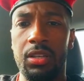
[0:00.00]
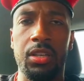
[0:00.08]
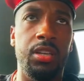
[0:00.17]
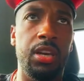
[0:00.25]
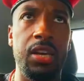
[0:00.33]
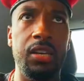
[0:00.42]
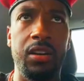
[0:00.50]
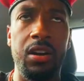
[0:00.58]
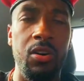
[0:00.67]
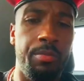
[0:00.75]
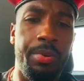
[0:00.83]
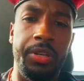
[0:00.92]
then had
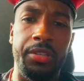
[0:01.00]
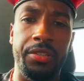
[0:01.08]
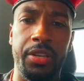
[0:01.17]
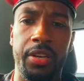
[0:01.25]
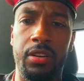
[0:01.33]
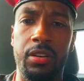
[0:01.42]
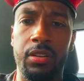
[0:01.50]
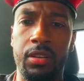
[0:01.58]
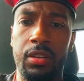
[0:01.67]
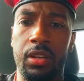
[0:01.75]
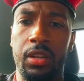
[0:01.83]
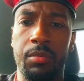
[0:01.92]
a comb in his hair,
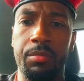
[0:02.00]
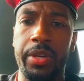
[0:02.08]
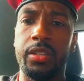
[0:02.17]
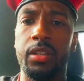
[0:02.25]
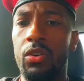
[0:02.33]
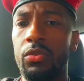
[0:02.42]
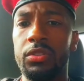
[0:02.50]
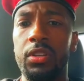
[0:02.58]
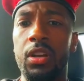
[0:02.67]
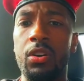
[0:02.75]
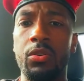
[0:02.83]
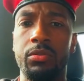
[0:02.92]
be at the
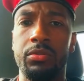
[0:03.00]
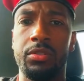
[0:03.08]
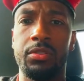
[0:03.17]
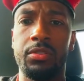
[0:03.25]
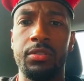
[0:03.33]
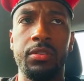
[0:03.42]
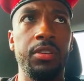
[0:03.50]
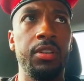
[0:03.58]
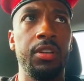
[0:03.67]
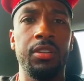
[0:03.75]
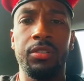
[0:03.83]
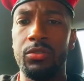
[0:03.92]
lowest lows,
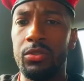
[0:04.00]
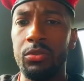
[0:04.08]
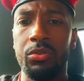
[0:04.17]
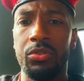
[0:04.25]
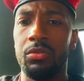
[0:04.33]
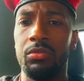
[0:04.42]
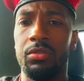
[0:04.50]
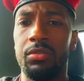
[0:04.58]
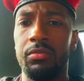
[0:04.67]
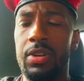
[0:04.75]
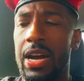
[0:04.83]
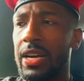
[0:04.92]
zoot
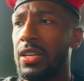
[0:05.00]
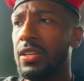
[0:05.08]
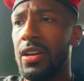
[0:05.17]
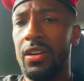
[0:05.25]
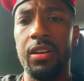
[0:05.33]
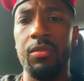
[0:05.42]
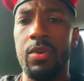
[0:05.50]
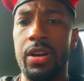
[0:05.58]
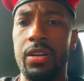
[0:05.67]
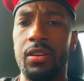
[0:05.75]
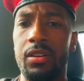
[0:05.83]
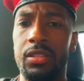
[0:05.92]
suits, knocking down every
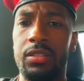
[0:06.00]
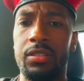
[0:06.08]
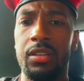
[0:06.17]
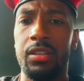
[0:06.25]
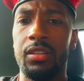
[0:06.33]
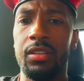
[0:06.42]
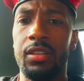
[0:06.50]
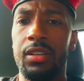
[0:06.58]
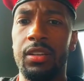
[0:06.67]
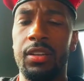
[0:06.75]
white girl scene.